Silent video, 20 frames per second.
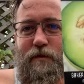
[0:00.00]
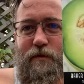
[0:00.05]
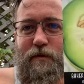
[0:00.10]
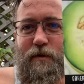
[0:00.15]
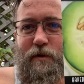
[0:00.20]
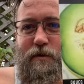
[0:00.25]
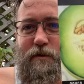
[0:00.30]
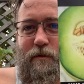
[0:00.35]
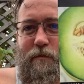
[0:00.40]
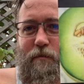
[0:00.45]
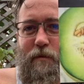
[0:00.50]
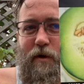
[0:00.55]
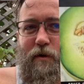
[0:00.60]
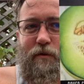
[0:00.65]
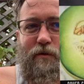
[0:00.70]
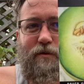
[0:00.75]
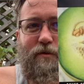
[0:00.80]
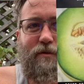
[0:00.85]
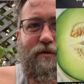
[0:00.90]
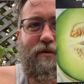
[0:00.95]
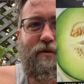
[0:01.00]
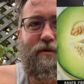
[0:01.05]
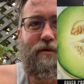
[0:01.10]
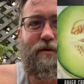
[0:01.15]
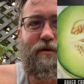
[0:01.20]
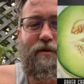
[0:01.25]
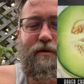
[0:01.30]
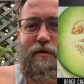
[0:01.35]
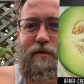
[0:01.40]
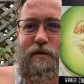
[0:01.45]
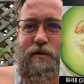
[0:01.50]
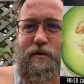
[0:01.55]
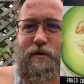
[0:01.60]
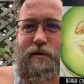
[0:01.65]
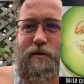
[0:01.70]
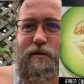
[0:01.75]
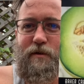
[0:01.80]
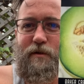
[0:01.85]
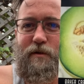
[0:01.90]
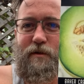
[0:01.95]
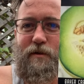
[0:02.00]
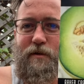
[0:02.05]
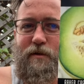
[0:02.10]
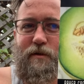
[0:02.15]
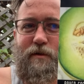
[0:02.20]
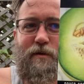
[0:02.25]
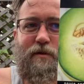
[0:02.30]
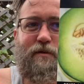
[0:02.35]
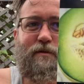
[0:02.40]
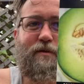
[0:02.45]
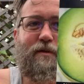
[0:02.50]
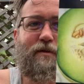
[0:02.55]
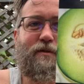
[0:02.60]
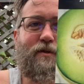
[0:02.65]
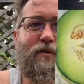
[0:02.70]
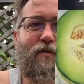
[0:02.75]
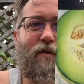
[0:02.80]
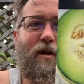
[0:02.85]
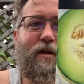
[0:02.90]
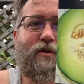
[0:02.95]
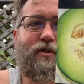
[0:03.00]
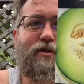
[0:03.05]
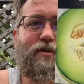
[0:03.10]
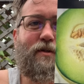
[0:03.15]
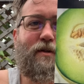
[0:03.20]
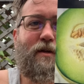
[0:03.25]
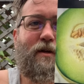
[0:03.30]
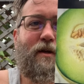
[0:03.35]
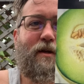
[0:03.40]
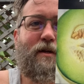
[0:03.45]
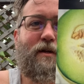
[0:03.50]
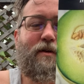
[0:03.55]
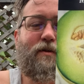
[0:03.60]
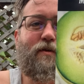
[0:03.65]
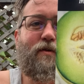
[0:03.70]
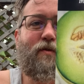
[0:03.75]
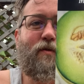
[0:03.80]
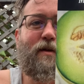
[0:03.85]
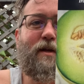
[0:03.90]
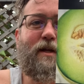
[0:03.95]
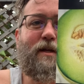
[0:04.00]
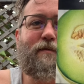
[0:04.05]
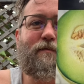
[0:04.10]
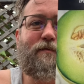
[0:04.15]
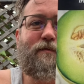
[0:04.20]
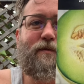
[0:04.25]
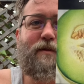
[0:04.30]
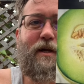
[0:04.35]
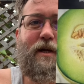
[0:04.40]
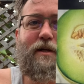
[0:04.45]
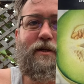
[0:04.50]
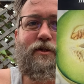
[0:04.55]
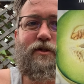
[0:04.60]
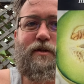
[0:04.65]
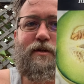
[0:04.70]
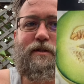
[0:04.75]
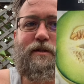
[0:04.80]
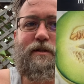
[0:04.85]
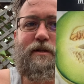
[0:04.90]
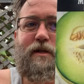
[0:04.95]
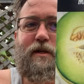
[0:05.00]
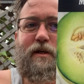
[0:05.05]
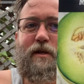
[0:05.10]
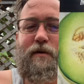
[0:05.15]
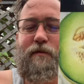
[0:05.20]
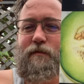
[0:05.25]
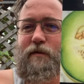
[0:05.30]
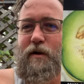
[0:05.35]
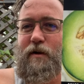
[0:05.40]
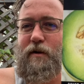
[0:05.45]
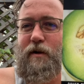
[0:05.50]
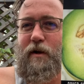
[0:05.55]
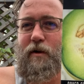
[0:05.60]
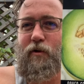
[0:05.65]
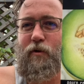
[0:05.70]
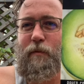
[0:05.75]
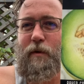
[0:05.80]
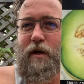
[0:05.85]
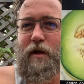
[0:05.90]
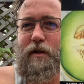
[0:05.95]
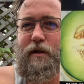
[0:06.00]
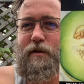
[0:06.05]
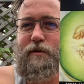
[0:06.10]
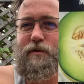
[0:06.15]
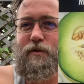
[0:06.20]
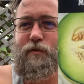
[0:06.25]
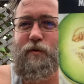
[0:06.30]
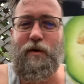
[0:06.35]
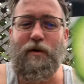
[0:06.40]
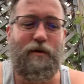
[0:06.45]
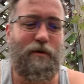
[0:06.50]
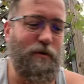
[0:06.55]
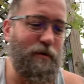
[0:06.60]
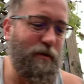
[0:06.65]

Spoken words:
Get some melons. It says Gresh. Green flesh is thick, very aromatic and sweet.